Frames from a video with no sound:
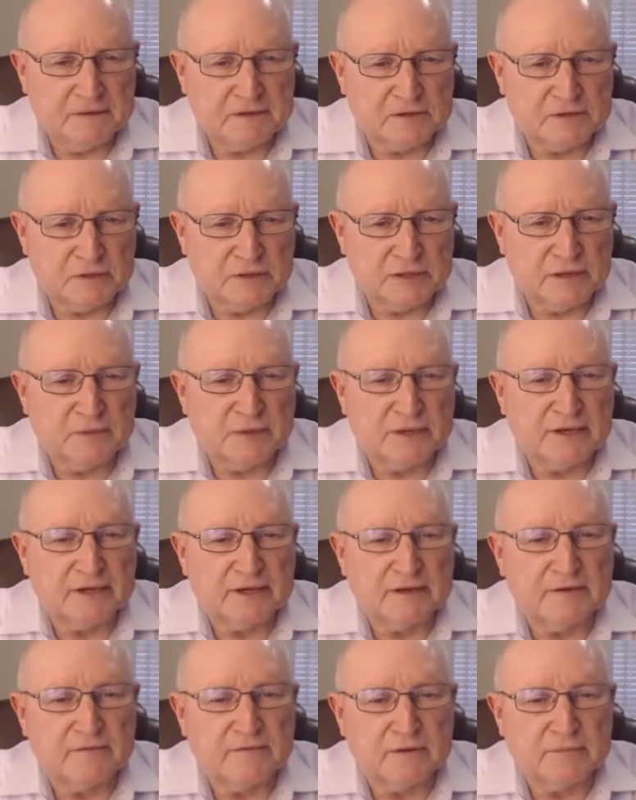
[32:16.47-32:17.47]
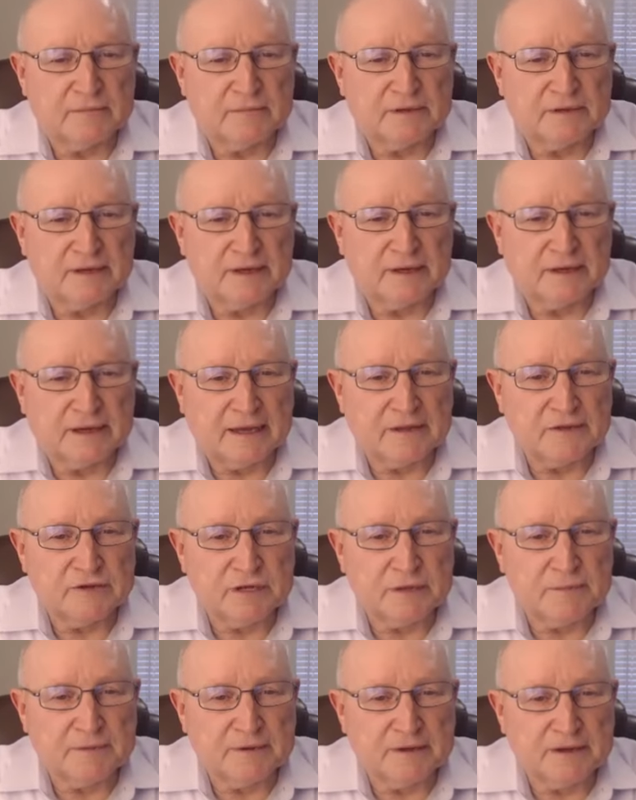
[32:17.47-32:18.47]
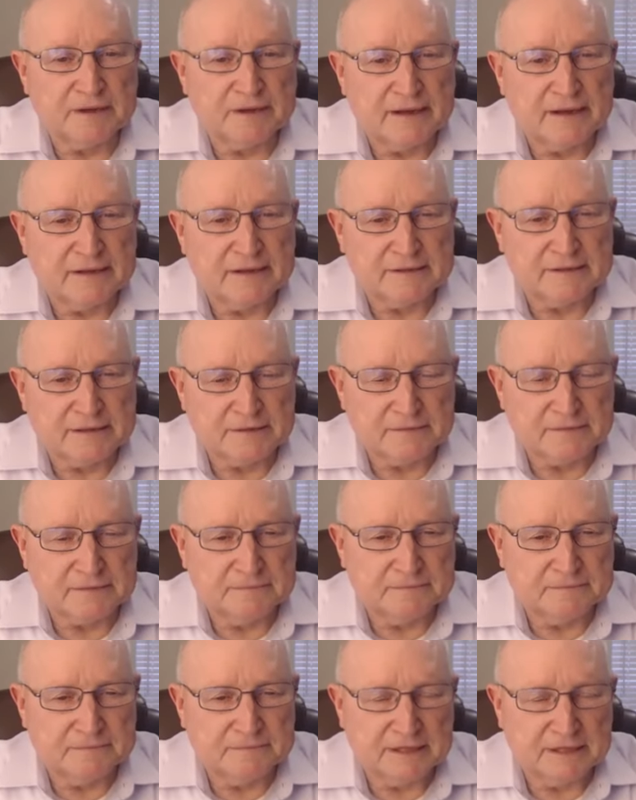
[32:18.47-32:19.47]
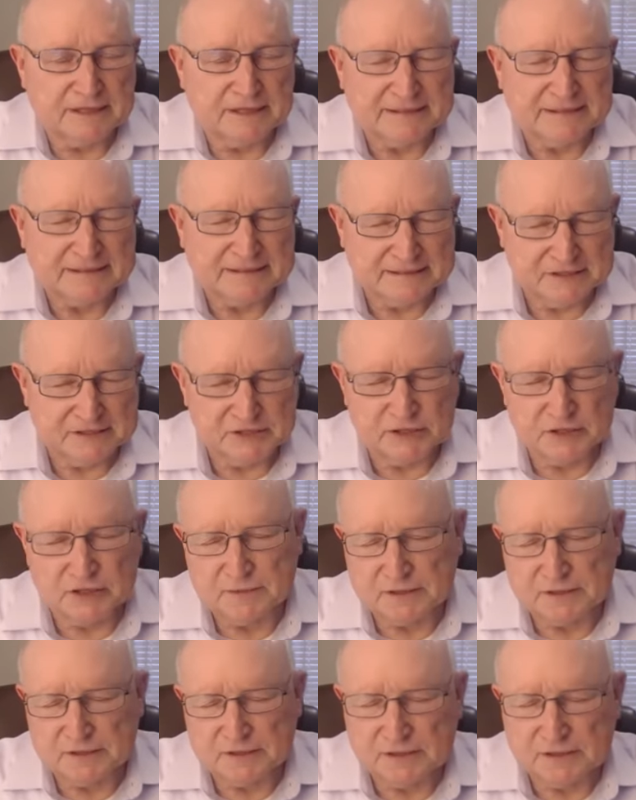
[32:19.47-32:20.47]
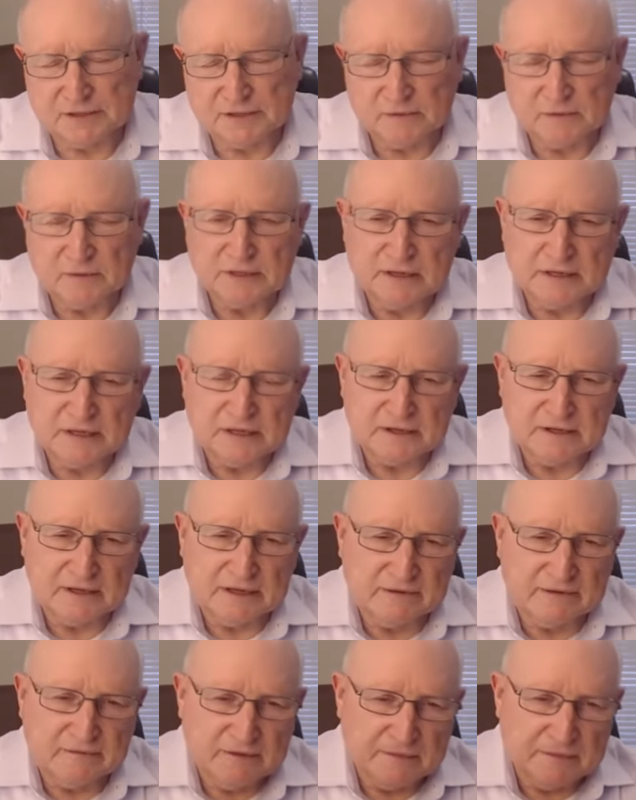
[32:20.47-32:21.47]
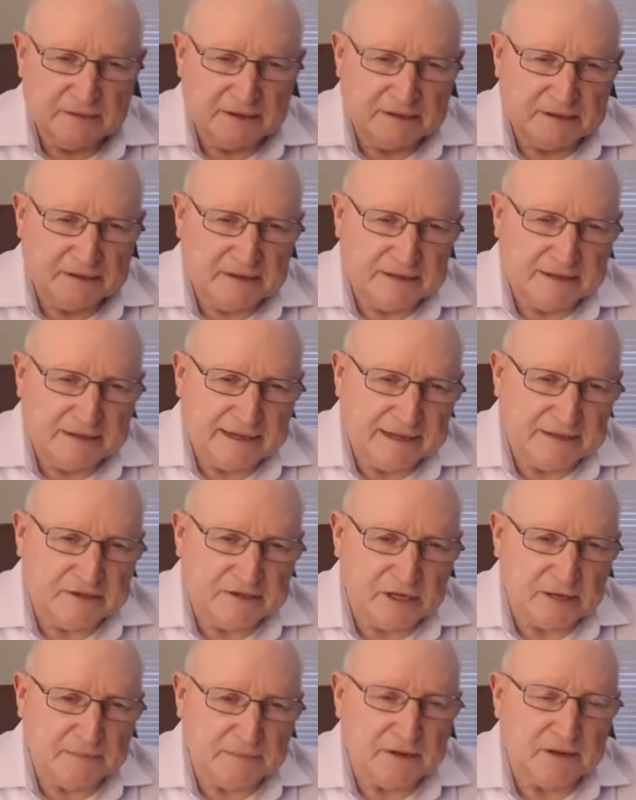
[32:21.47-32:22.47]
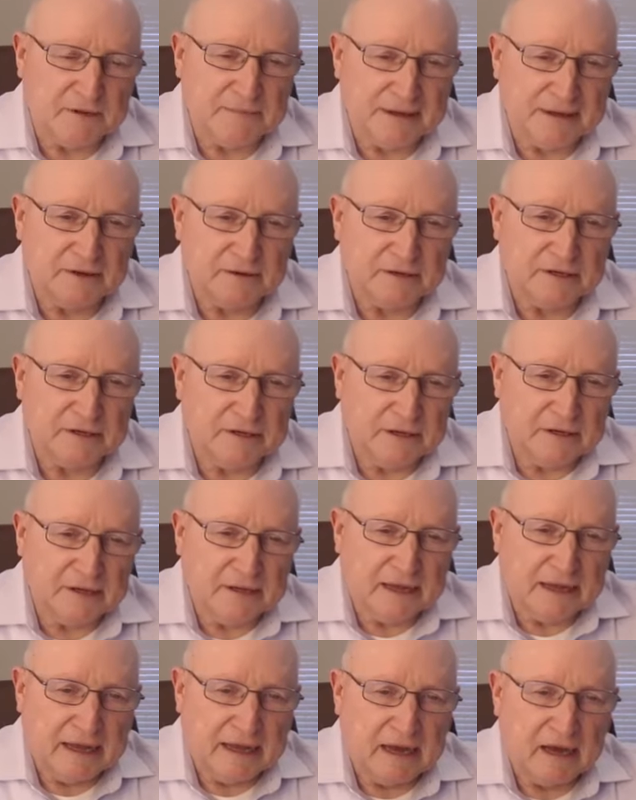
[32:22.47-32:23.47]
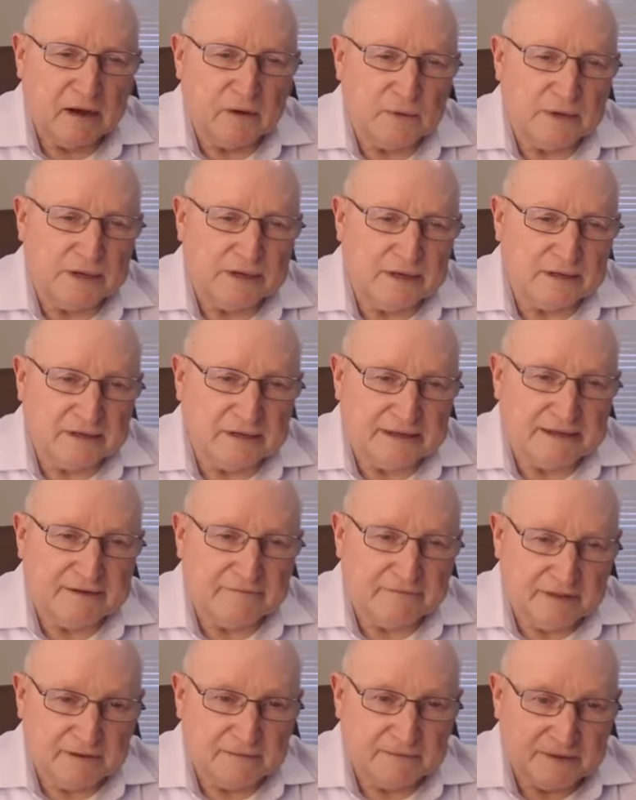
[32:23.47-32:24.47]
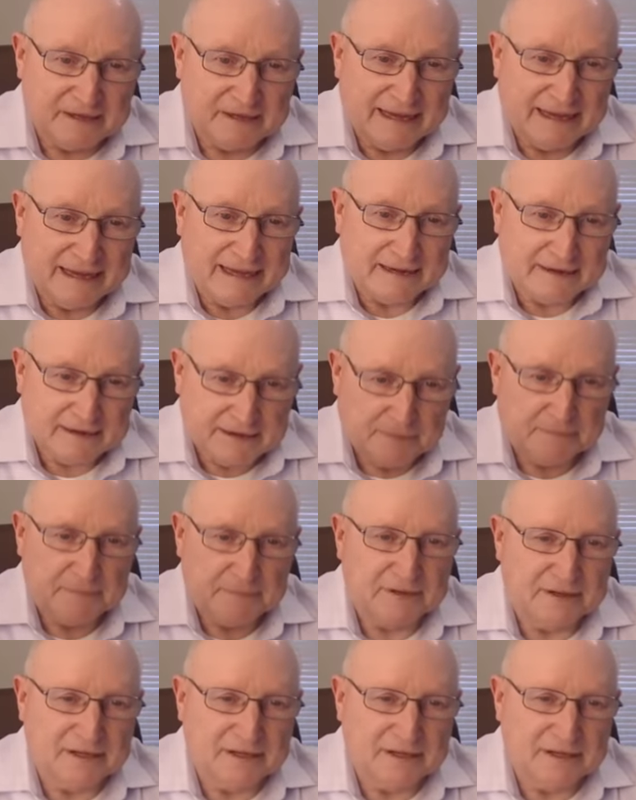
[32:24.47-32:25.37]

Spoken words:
so that we can give them a heads up and a handout. Excuse me, I said there. To give them a heads up about how we can give them a hand up.